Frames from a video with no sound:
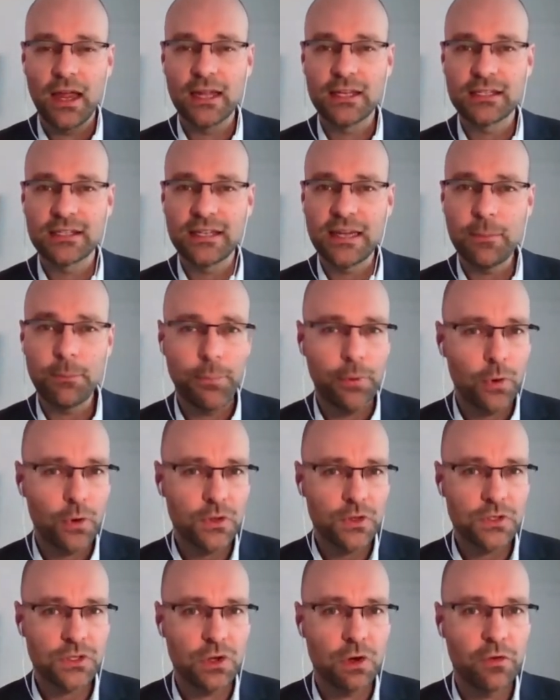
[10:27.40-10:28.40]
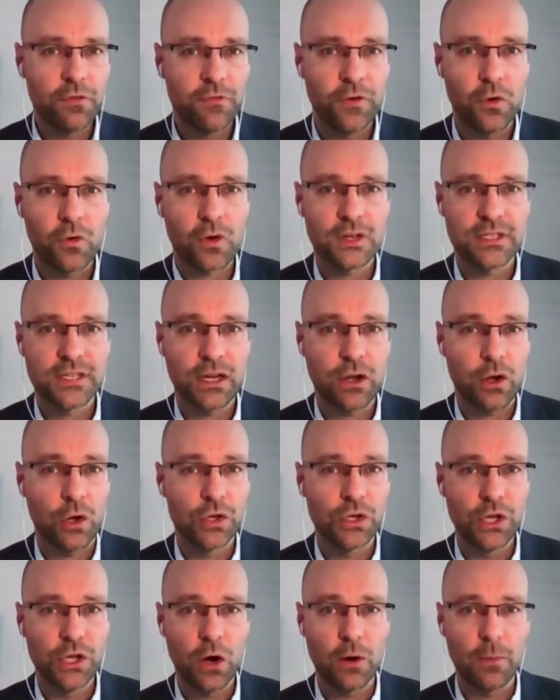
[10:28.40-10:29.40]
it's the importance of focusing
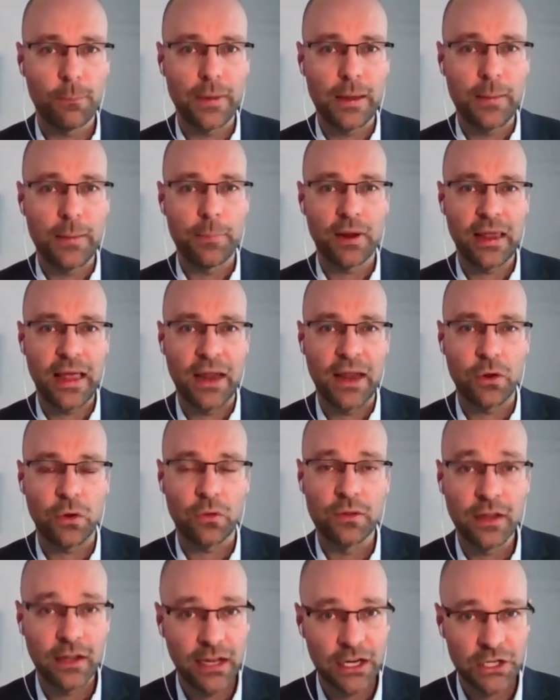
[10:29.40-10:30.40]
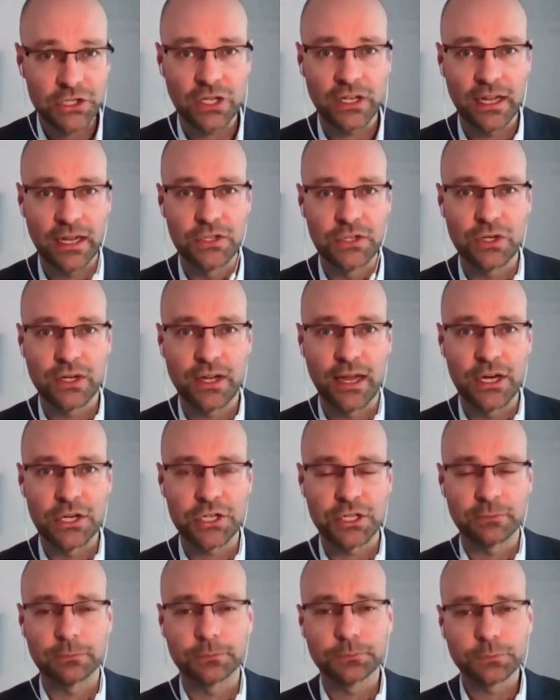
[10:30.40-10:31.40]
on young people and on initial
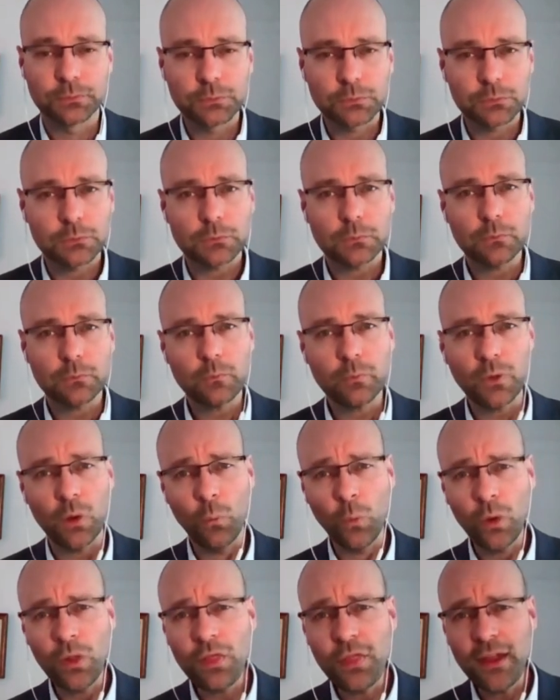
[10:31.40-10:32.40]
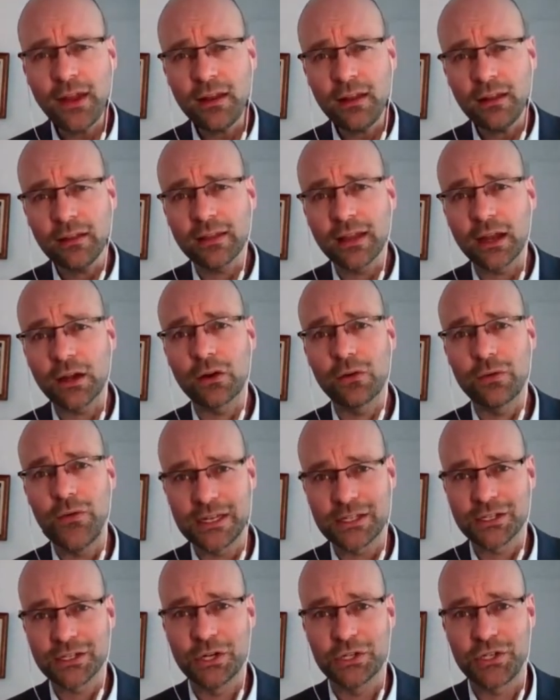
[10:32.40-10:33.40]
education. One thing that our
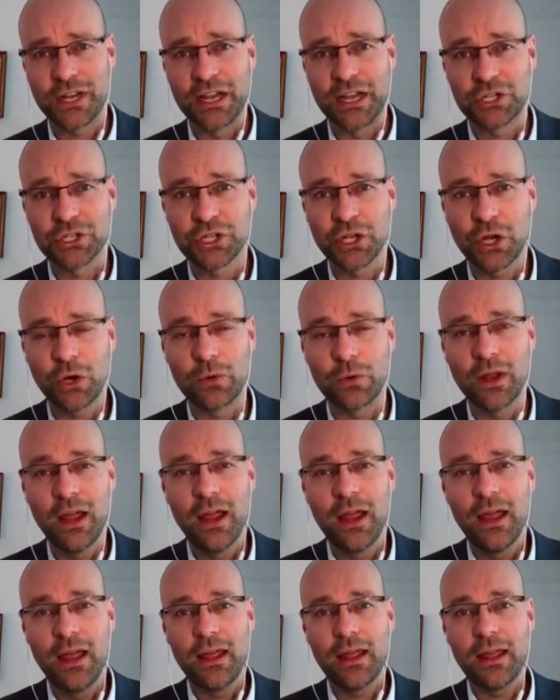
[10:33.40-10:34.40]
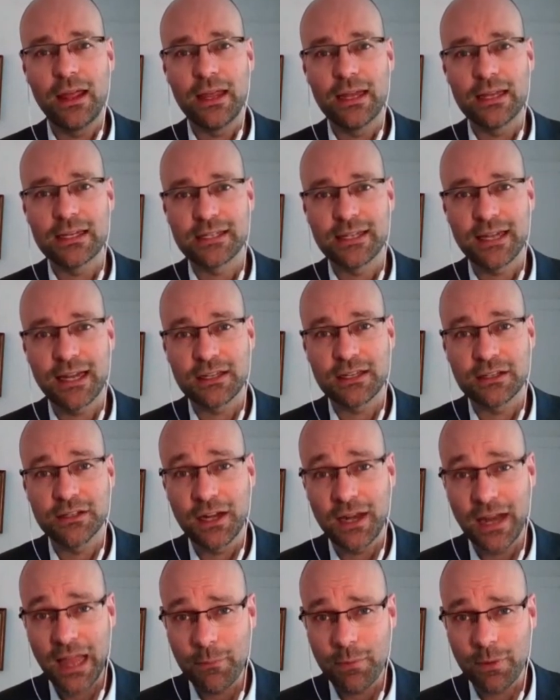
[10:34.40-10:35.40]
research has shown is that
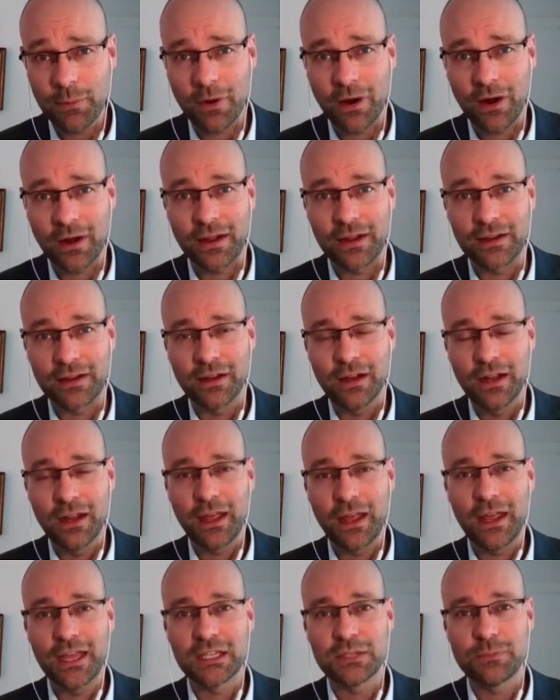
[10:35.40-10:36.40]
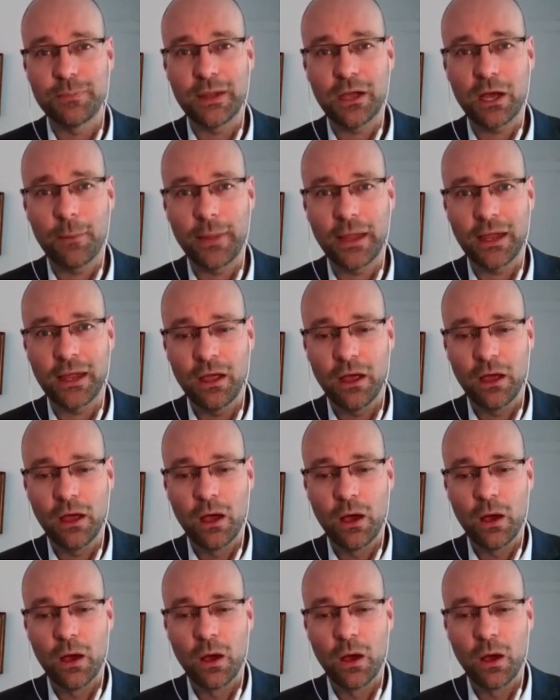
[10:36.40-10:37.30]
the labor market is becoming